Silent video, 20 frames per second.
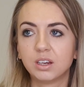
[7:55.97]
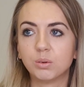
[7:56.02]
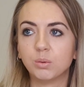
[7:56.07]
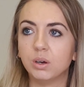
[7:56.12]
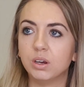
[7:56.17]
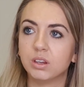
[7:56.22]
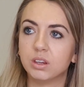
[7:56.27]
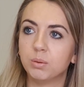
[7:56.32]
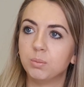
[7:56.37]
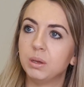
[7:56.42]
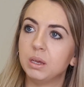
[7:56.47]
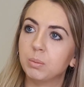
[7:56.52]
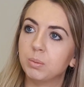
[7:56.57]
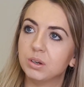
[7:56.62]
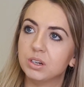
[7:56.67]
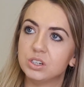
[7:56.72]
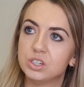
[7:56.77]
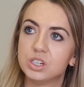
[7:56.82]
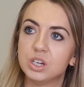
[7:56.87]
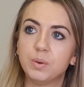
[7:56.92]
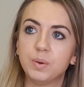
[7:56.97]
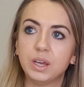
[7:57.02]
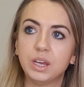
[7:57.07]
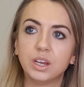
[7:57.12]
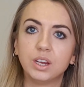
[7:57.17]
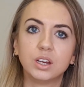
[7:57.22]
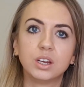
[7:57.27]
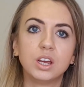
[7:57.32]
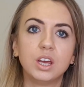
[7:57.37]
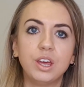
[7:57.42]
what other people are
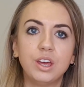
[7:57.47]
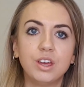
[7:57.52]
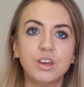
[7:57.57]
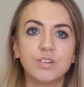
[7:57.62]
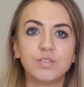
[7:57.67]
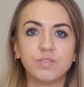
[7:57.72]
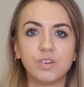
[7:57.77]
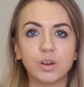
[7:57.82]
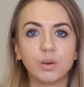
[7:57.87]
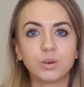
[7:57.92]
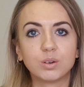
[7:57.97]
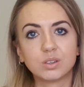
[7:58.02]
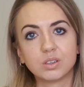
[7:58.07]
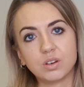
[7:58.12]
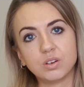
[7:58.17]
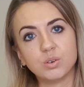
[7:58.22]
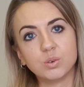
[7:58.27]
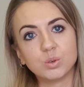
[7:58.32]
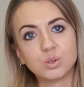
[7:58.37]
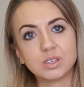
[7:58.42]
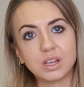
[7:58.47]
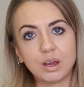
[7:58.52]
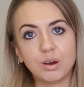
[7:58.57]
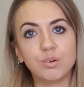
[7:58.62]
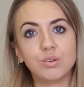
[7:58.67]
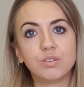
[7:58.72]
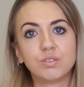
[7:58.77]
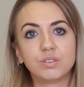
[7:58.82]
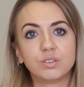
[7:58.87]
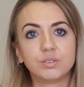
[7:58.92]
doing. Focus on
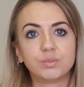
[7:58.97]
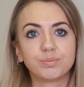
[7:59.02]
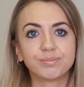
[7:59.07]
yourself.